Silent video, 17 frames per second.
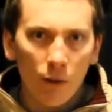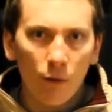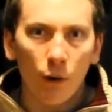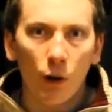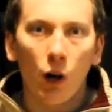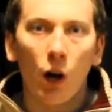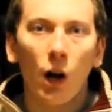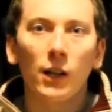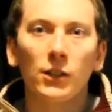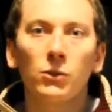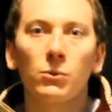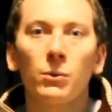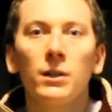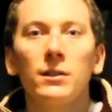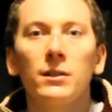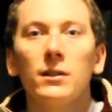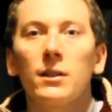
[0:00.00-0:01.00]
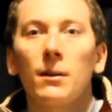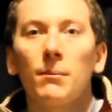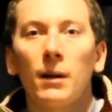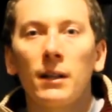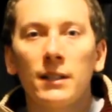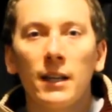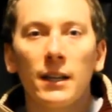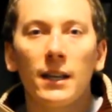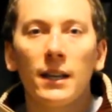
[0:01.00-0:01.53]
for cost reasons, I'm
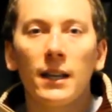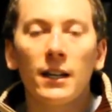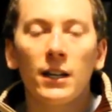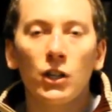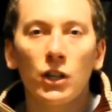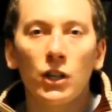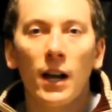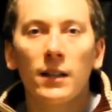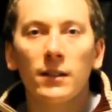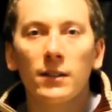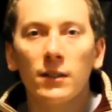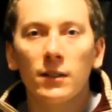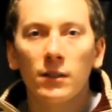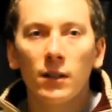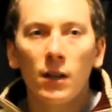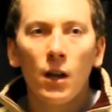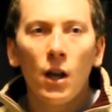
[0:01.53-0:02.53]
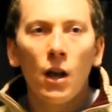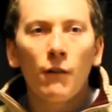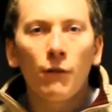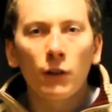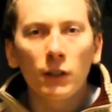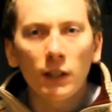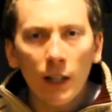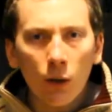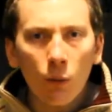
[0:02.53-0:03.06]
not taking any chances.
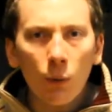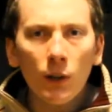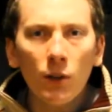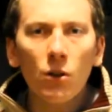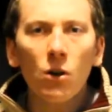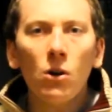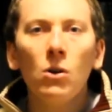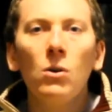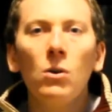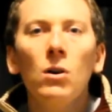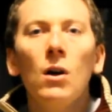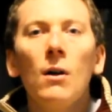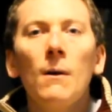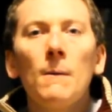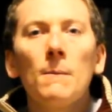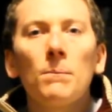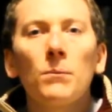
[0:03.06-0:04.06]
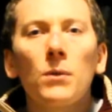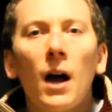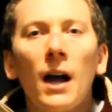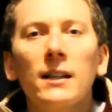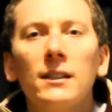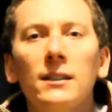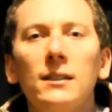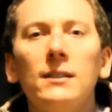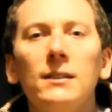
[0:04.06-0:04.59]
For liquid though,
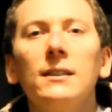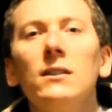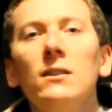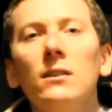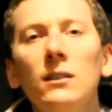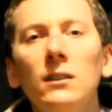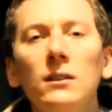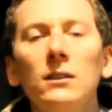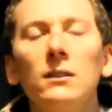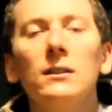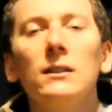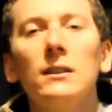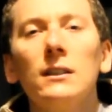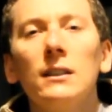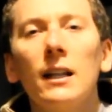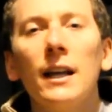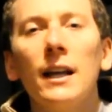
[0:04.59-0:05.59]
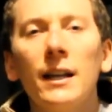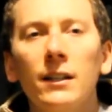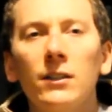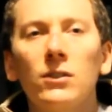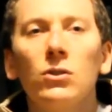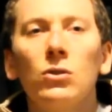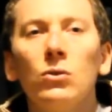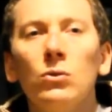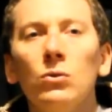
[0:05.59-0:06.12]
I still
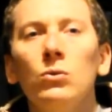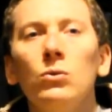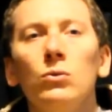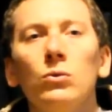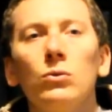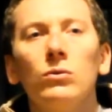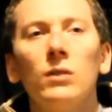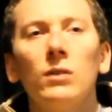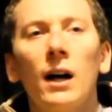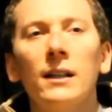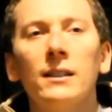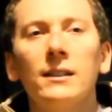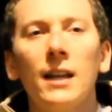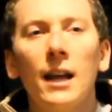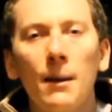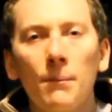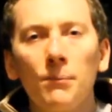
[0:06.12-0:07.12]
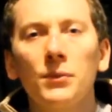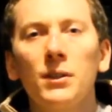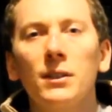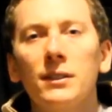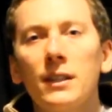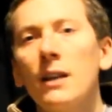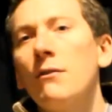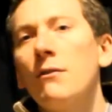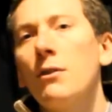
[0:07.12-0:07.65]
like to attempt to
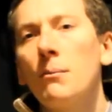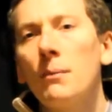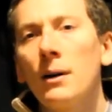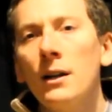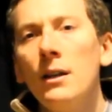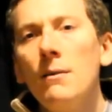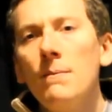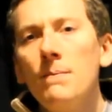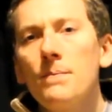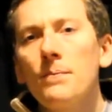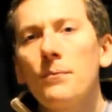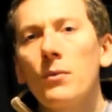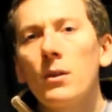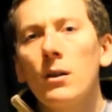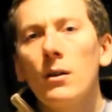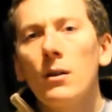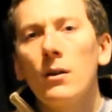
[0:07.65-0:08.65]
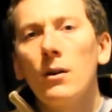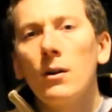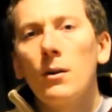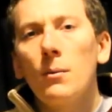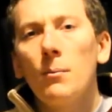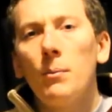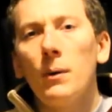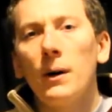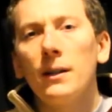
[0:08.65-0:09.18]
save the money,
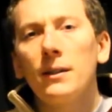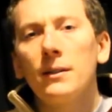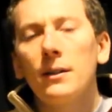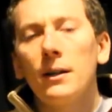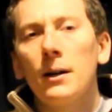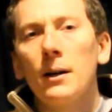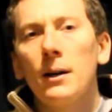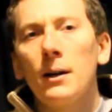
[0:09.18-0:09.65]
but